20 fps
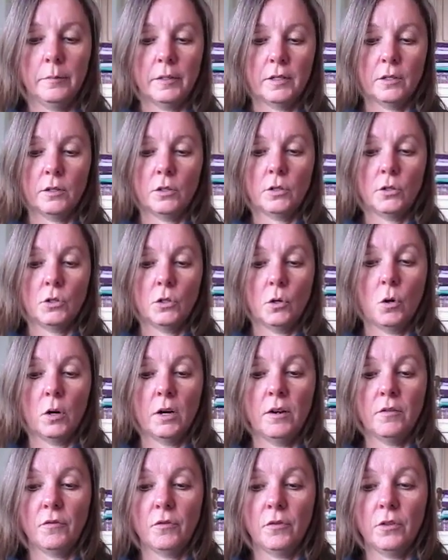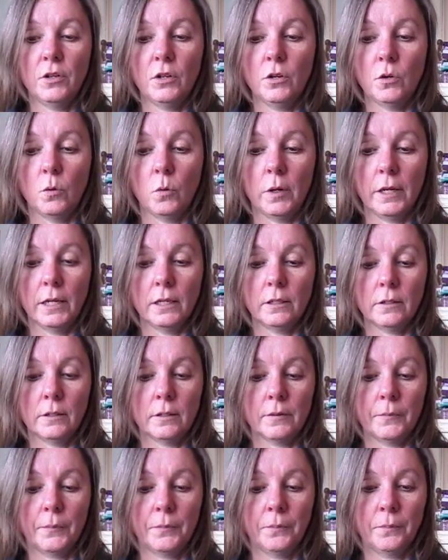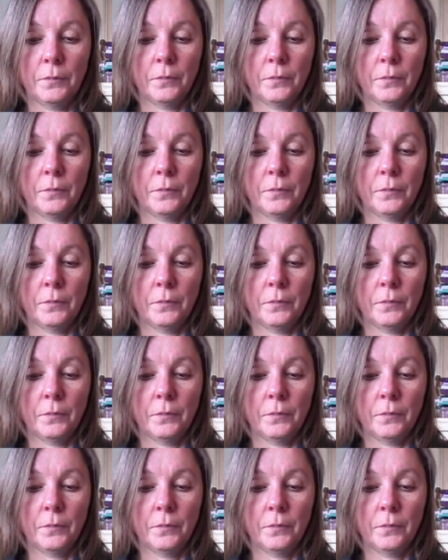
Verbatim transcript: Sorry for the noise.